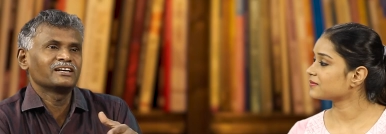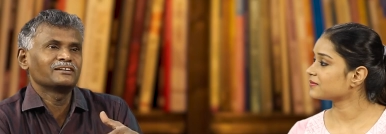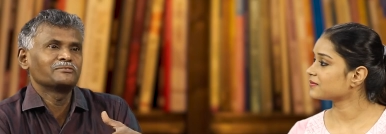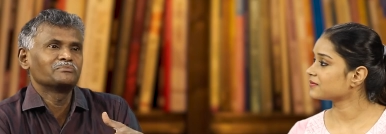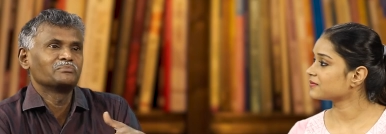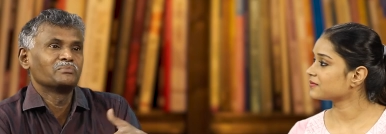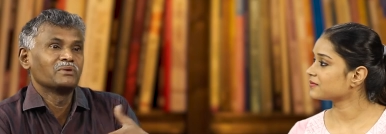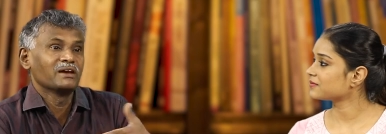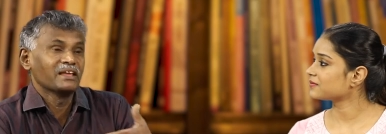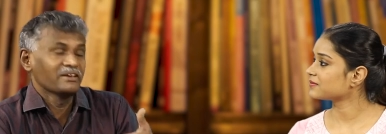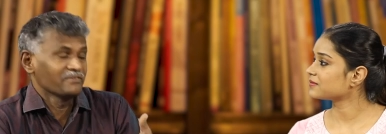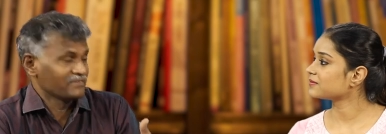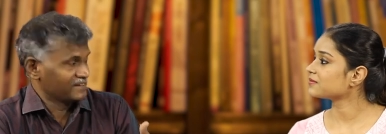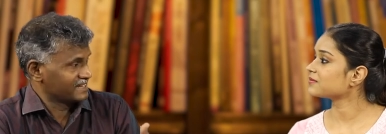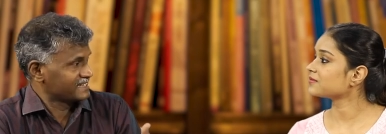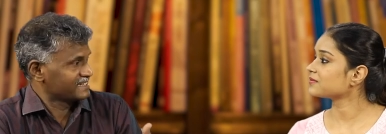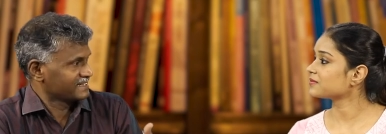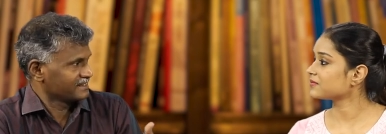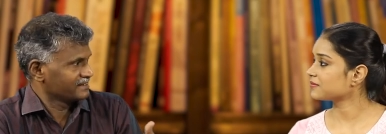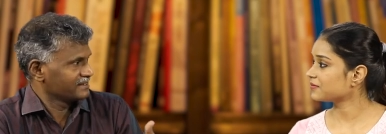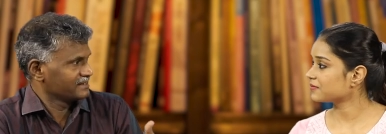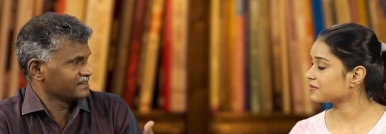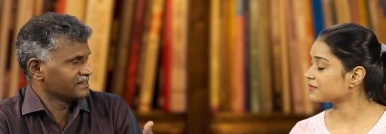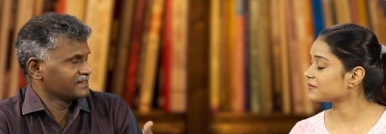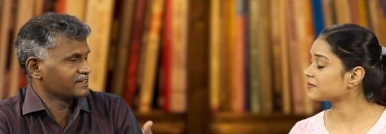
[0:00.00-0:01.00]
Speaker 1: not believe
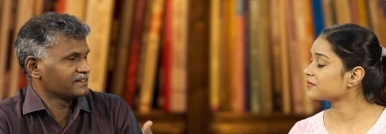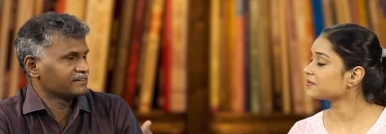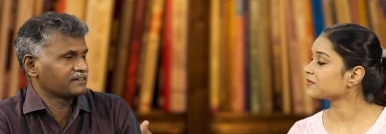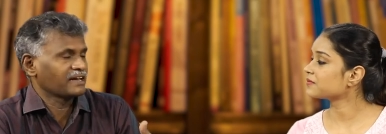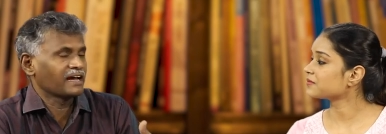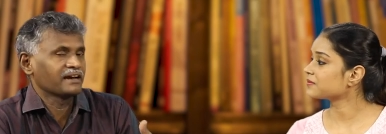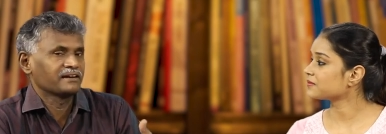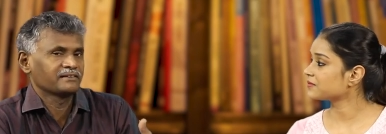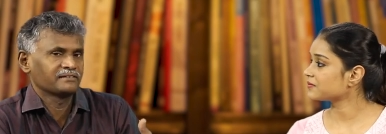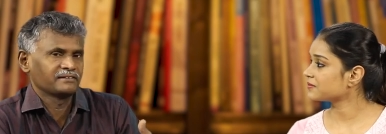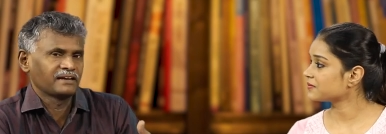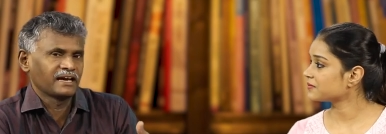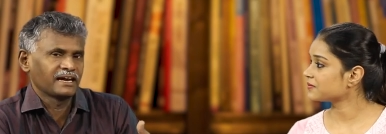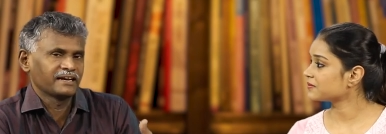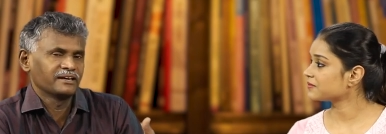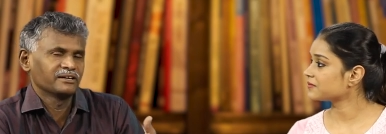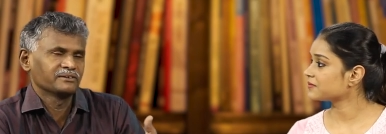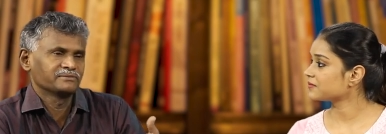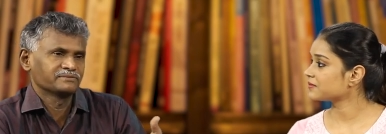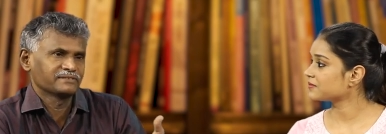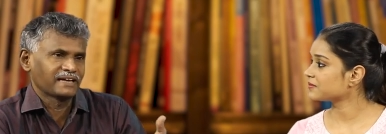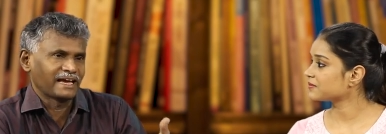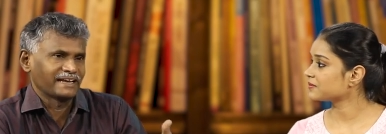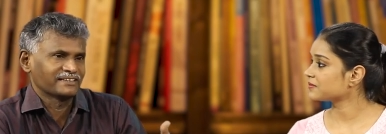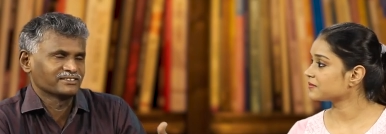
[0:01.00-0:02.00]
it. He died
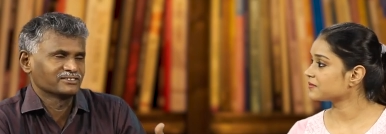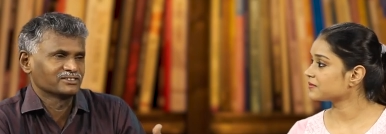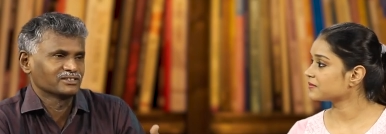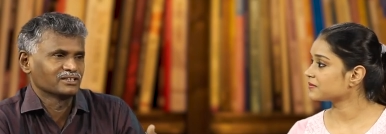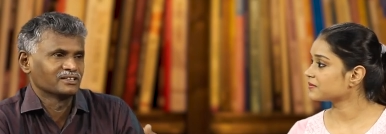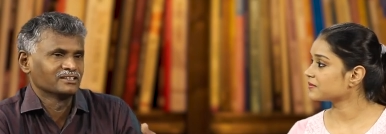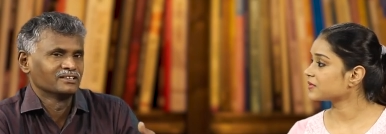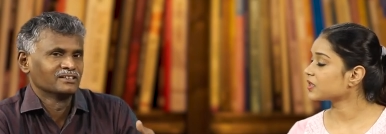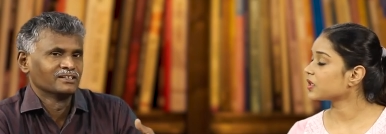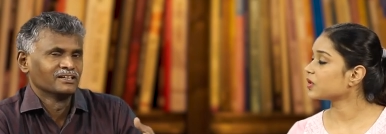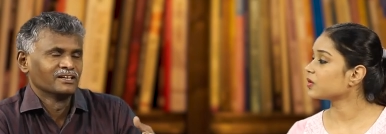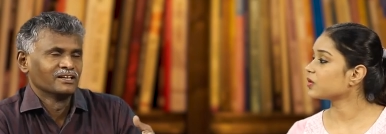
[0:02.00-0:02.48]
of cancer.